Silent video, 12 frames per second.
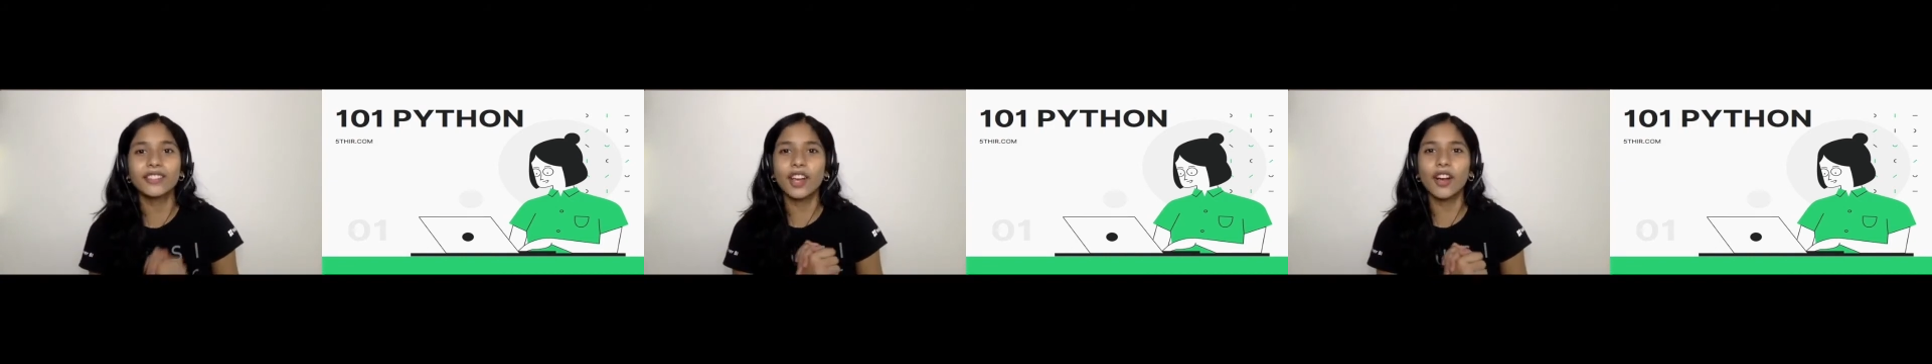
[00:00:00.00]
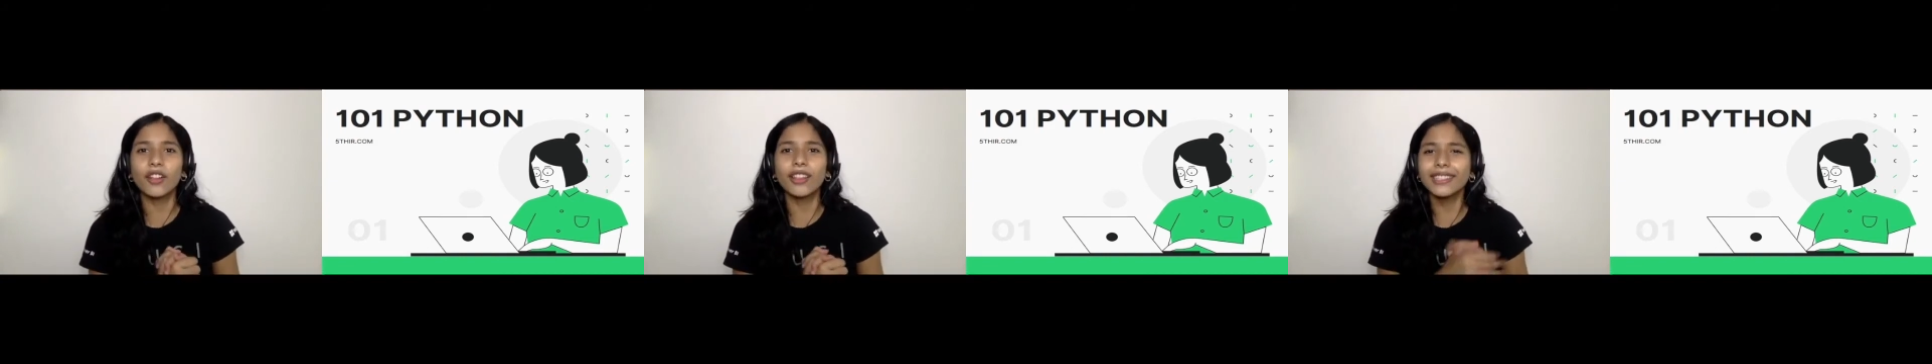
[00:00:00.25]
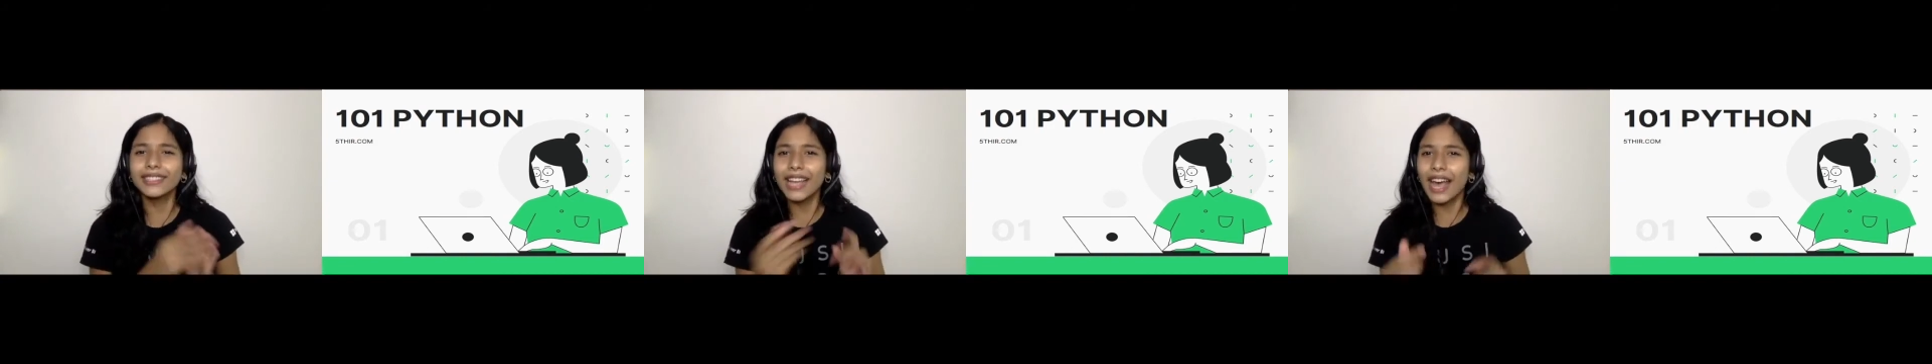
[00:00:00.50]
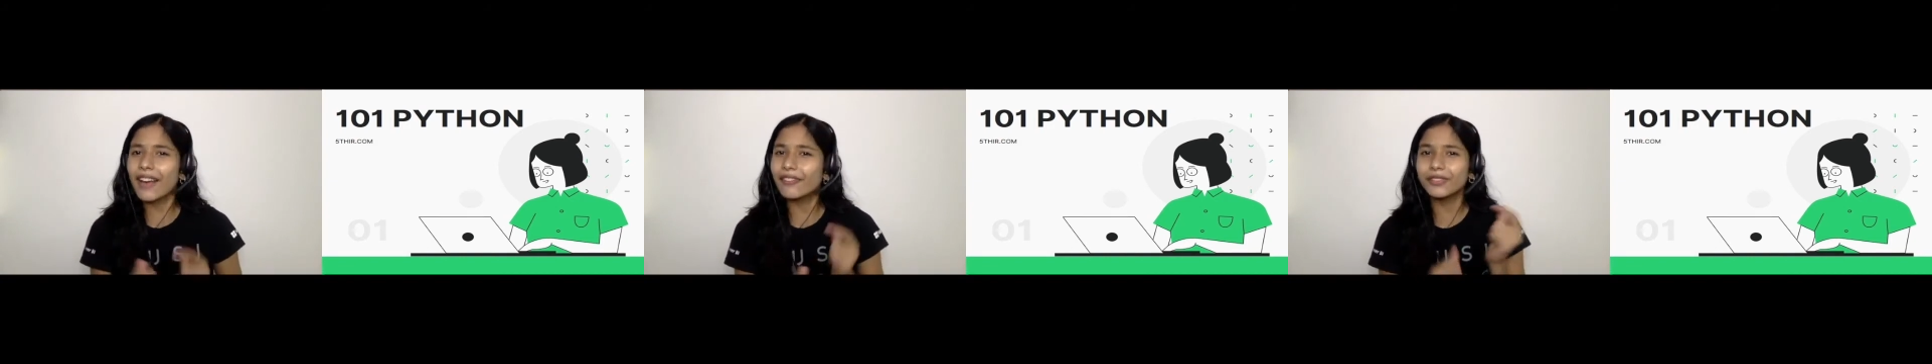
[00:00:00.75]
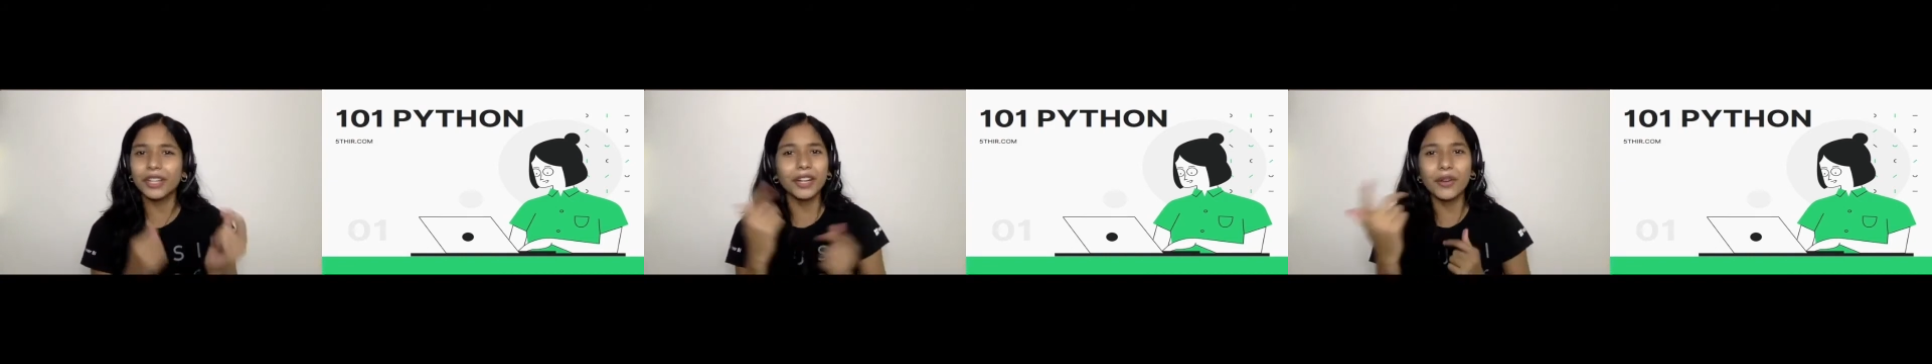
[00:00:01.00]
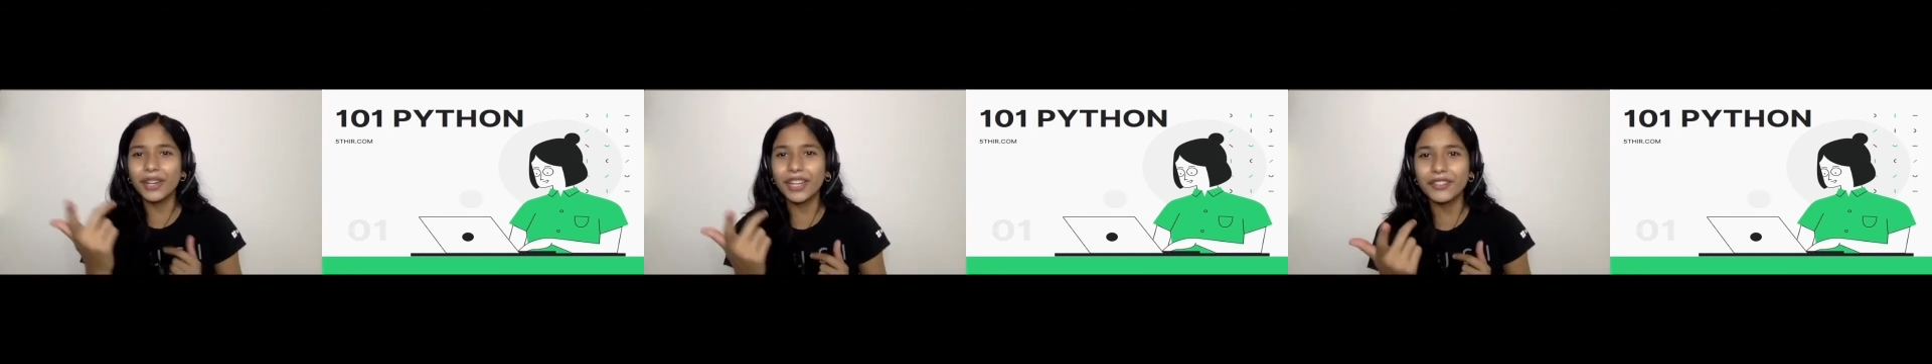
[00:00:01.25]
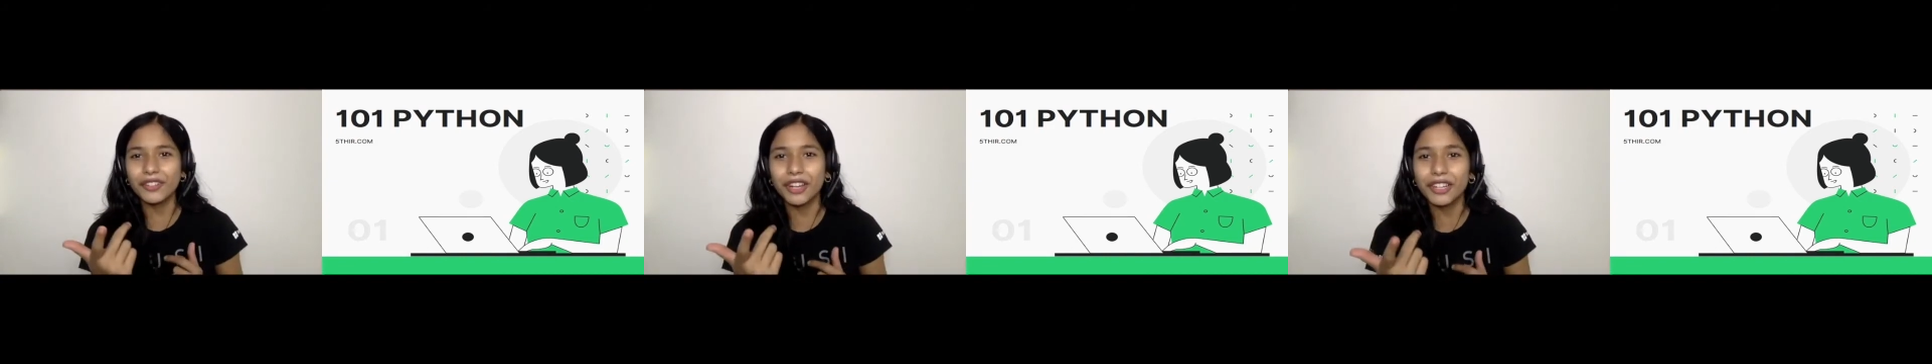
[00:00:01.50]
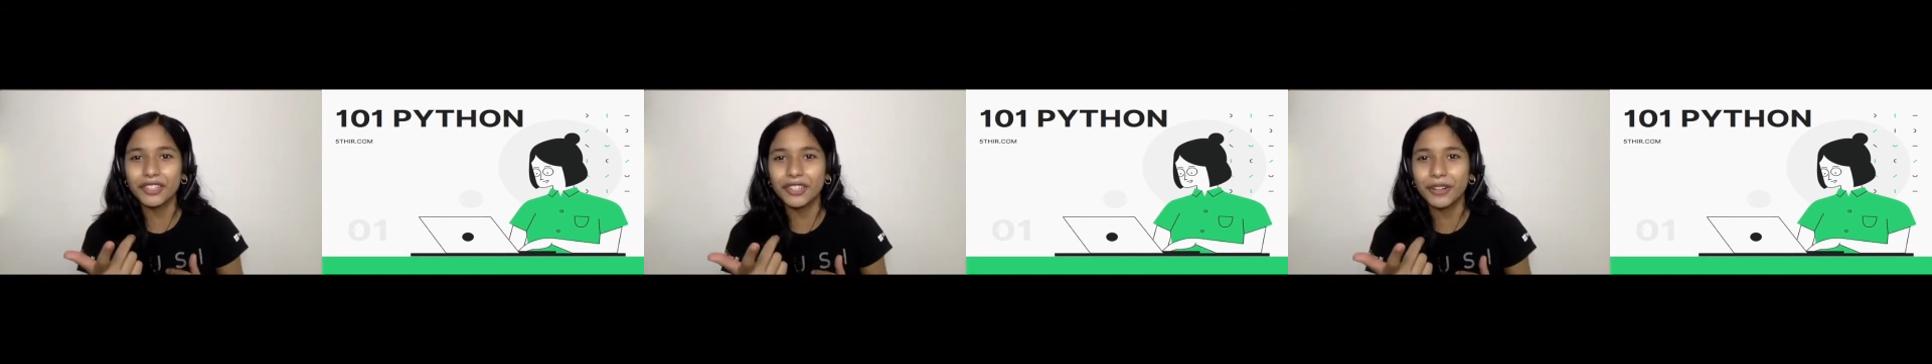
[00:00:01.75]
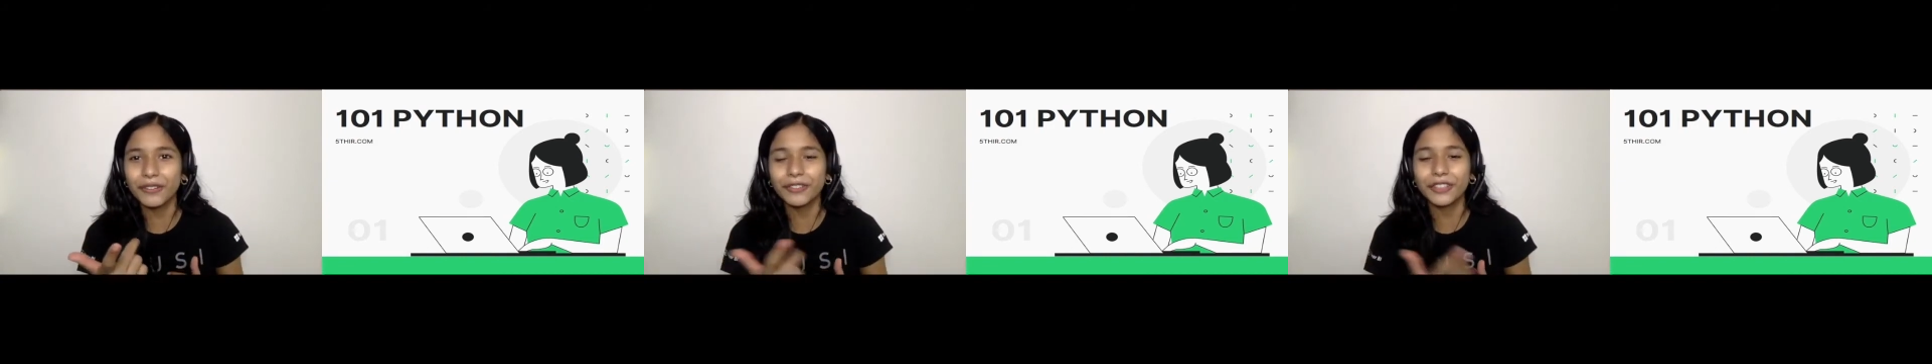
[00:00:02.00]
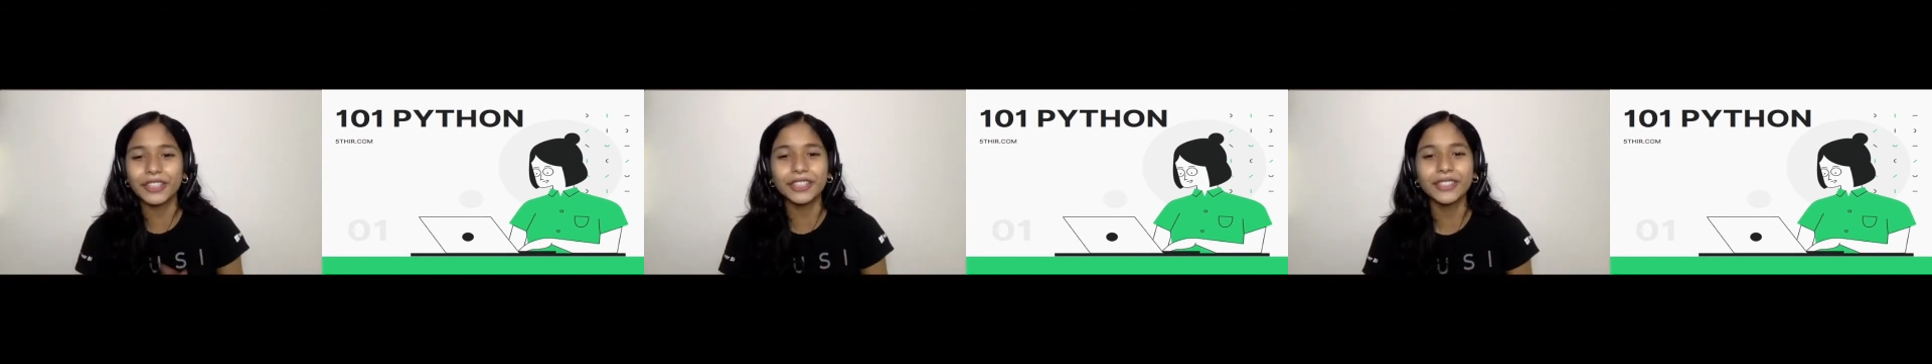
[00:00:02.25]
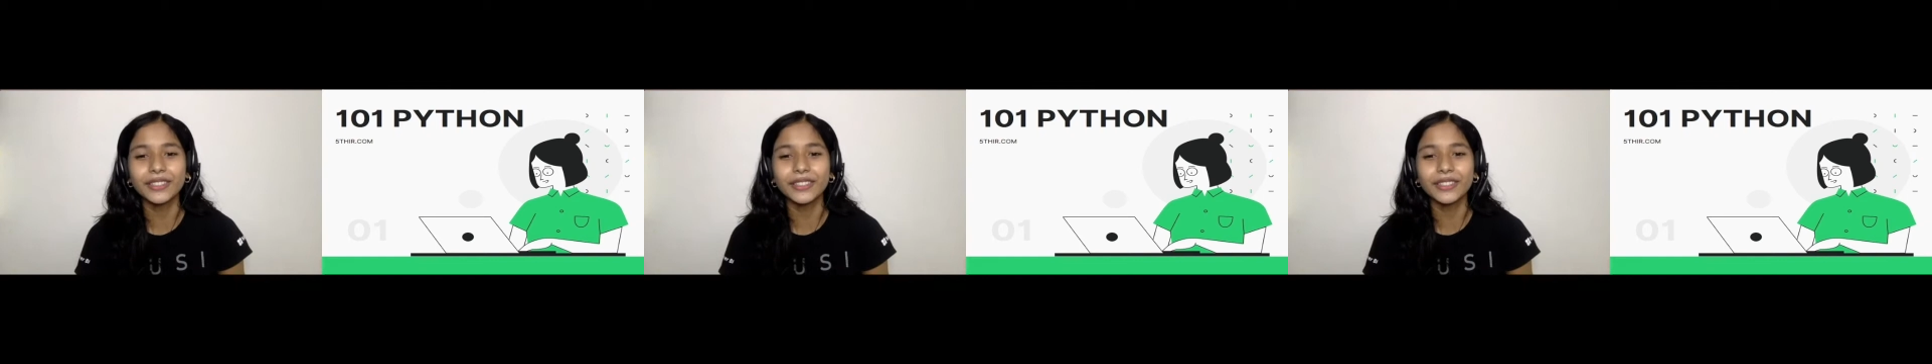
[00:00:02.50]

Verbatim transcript: So let's have a quick introduction of her.